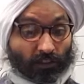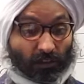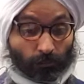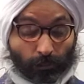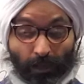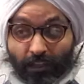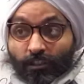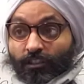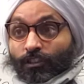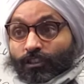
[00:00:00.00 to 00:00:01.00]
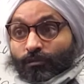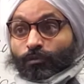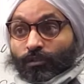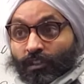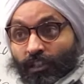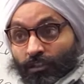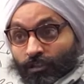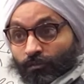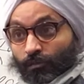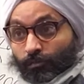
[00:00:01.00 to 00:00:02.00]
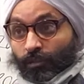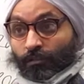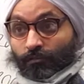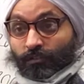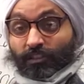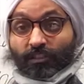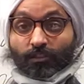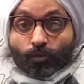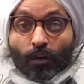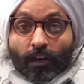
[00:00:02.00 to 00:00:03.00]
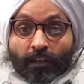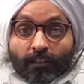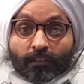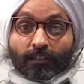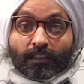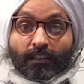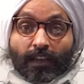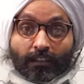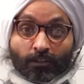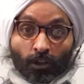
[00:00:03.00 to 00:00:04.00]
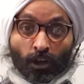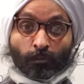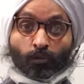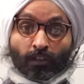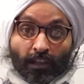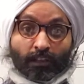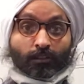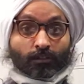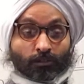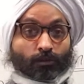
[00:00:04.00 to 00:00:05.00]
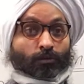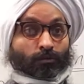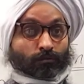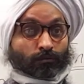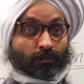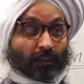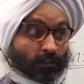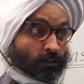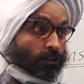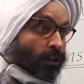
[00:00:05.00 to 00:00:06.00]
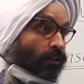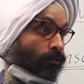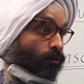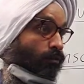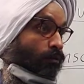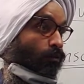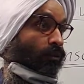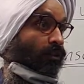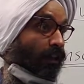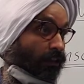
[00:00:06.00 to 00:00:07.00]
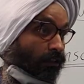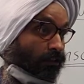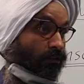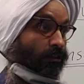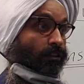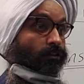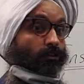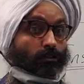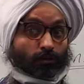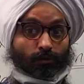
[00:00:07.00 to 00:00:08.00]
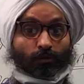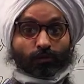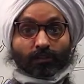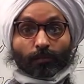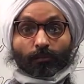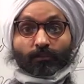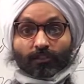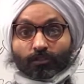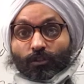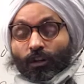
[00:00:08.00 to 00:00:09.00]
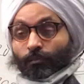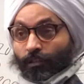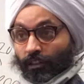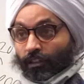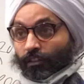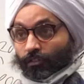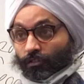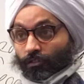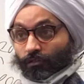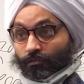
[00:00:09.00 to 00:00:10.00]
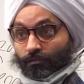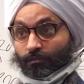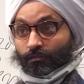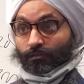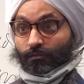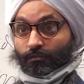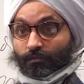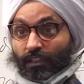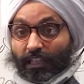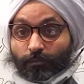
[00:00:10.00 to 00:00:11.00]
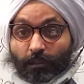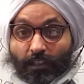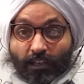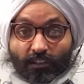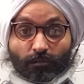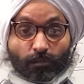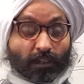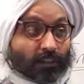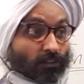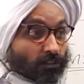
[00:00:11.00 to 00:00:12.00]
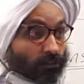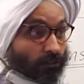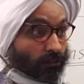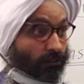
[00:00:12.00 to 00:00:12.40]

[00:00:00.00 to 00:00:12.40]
the better your communication will be. This is why at NAM we like to do inner child work. We like to do some of these trauma things. It's because it brings